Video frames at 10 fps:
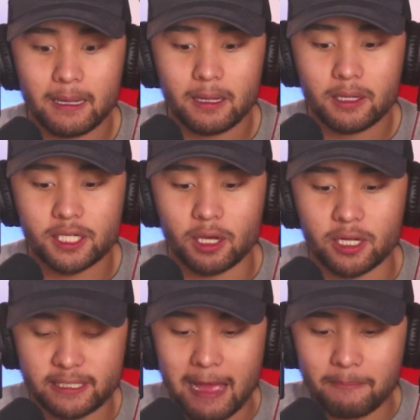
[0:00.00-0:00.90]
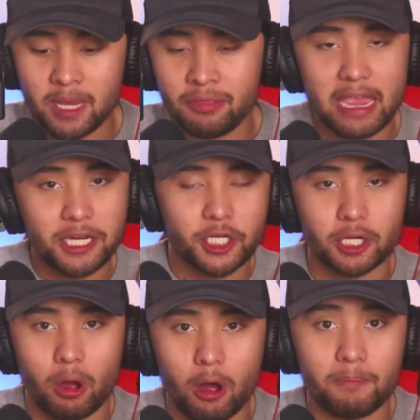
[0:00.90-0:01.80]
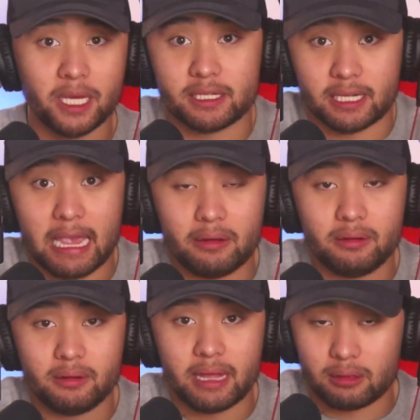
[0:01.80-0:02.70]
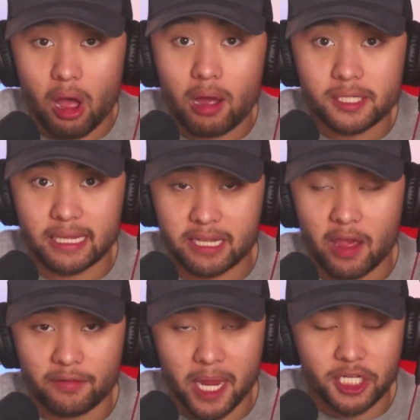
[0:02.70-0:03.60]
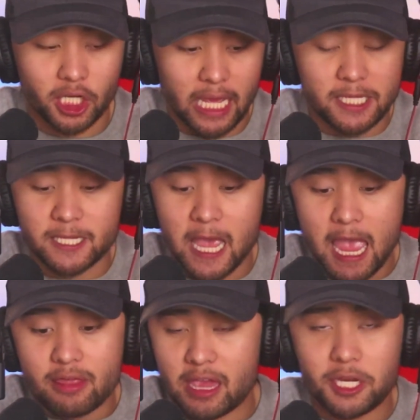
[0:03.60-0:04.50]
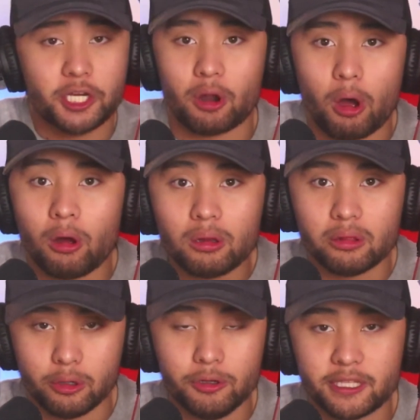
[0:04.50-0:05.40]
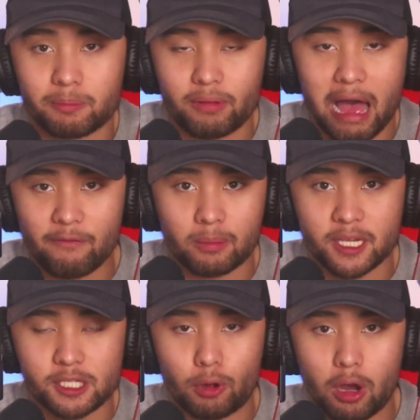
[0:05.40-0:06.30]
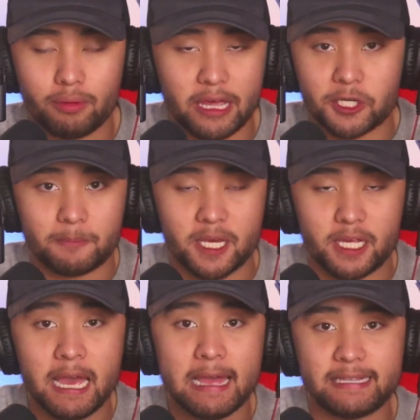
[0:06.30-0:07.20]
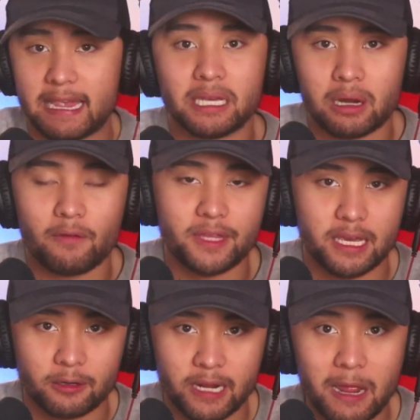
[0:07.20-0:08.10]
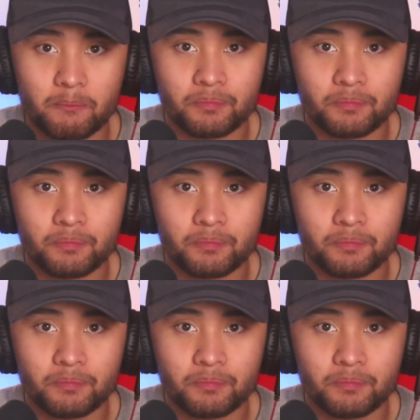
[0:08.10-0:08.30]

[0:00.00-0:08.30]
So does that mean they should all, because again, they lost a defamation case, they should all lose their platform as well? They should be taken off the internet?